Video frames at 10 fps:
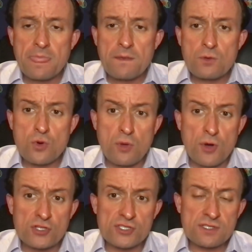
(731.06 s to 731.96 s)

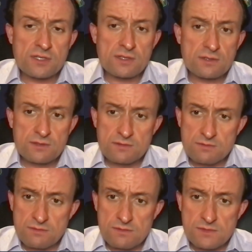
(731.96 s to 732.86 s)
robust
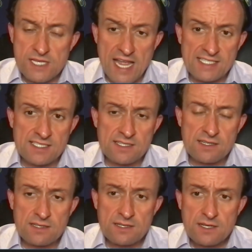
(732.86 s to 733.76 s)
task.
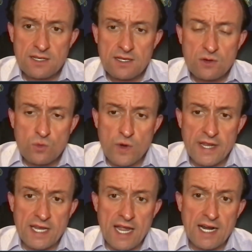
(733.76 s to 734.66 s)
We
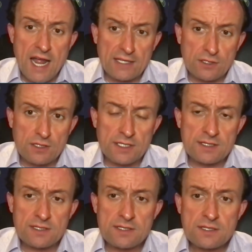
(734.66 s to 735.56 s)
can handle it.